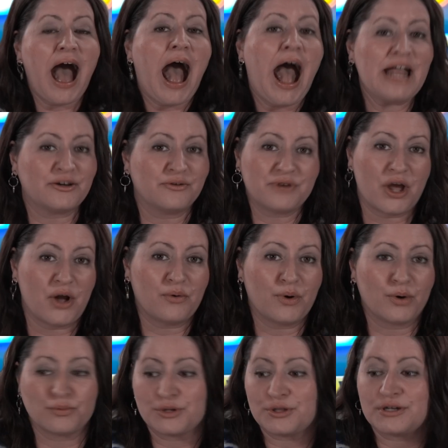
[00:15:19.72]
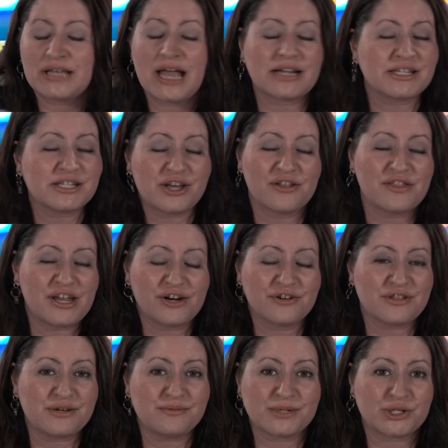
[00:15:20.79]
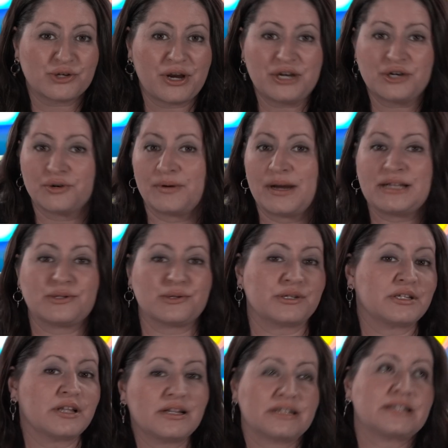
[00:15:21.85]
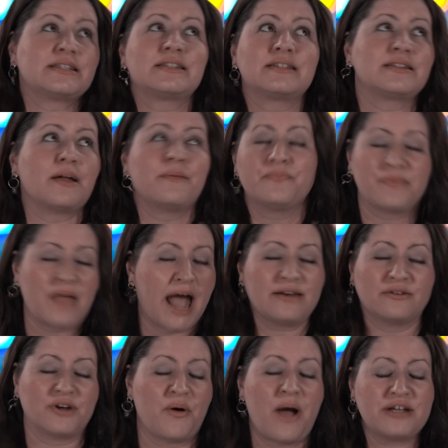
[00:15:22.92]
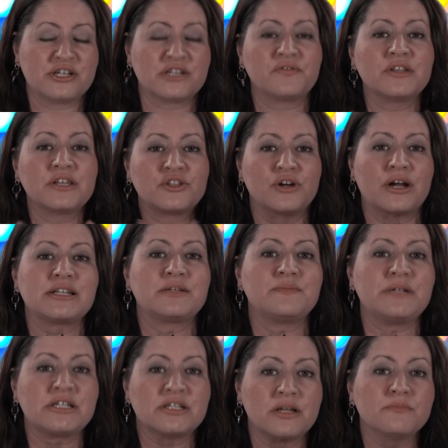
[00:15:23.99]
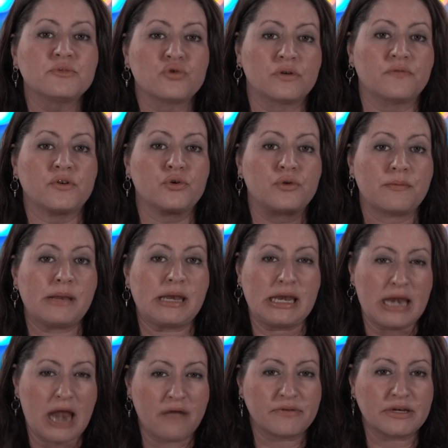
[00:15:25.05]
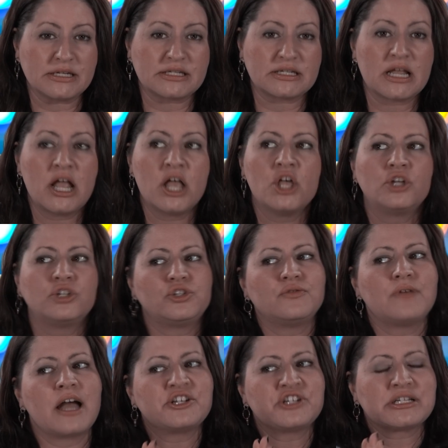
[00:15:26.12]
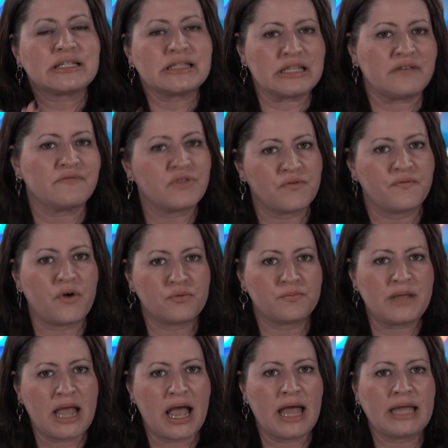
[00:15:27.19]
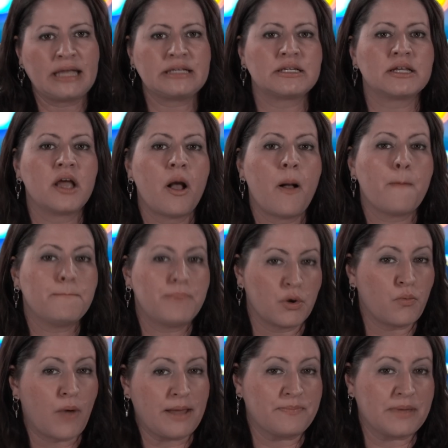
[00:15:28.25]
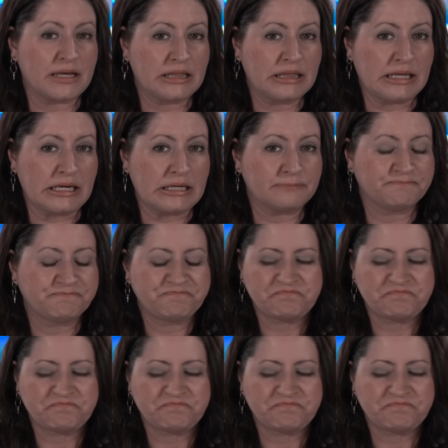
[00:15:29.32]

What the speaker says: I don't know. Or were there texts on there that he was trying to erase, or some, I don't know. I just feel like there has to be some sort of incriminating evidence to not just leave the phone behind, but wipe it clean.